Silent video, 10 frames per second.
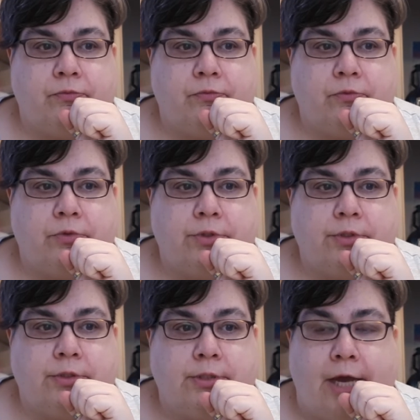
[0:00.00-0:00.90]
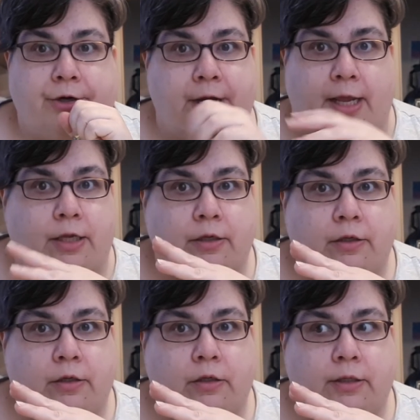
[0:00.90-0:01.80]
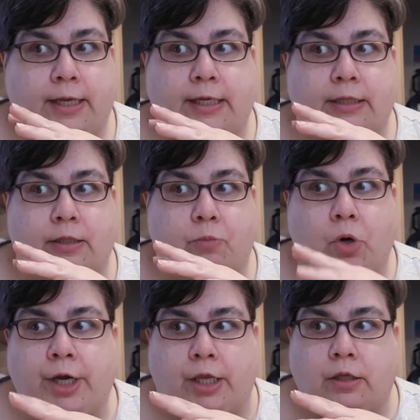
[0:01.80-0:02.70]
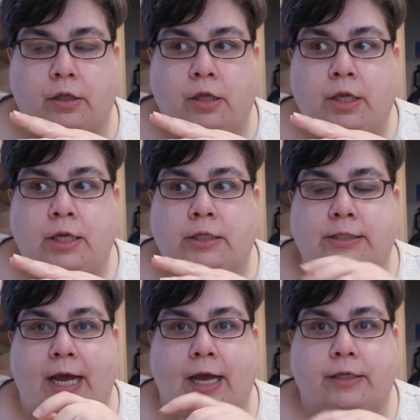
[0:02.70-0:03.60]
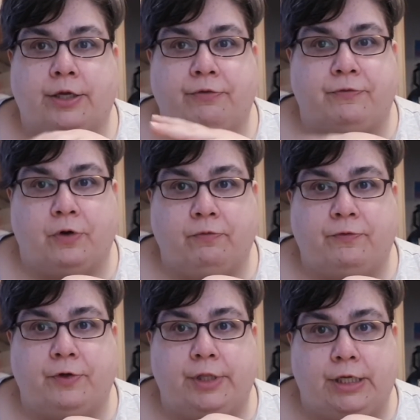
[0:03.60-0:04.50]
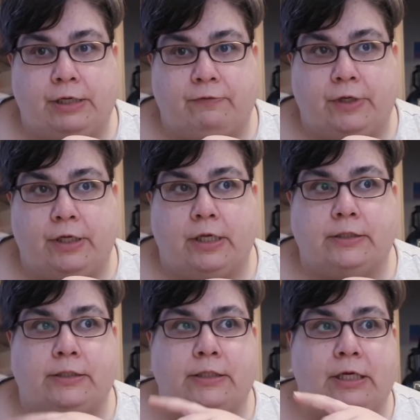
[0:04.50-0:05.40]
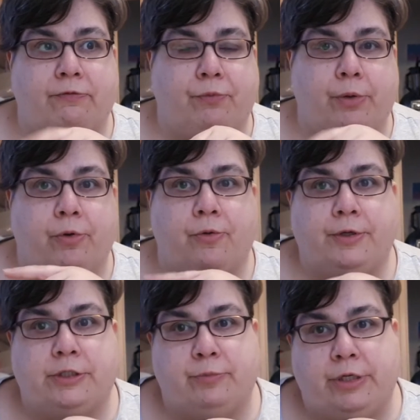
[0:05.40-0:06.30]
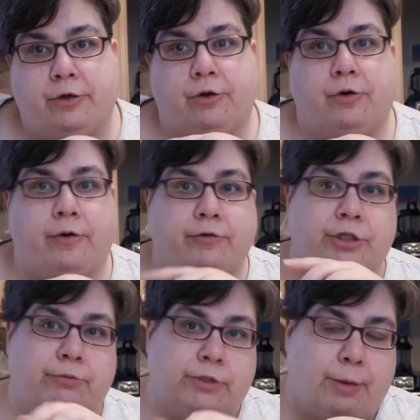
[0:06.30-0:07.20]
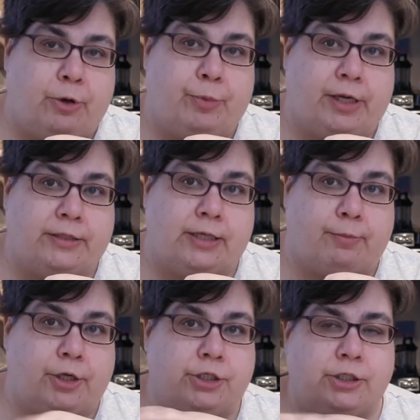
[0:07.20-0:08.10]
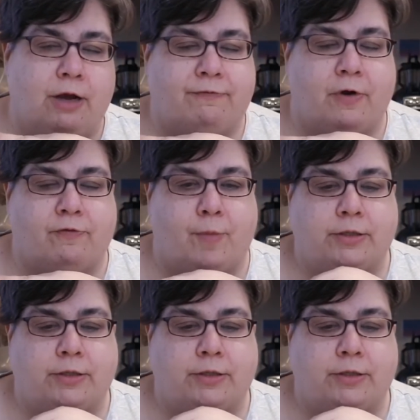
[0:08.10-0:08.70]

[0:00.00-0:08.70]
Saturday, like in the morning, to confirm for the evening and see if we were going to meet her or if she was coming to pick us up, because she's not far from us.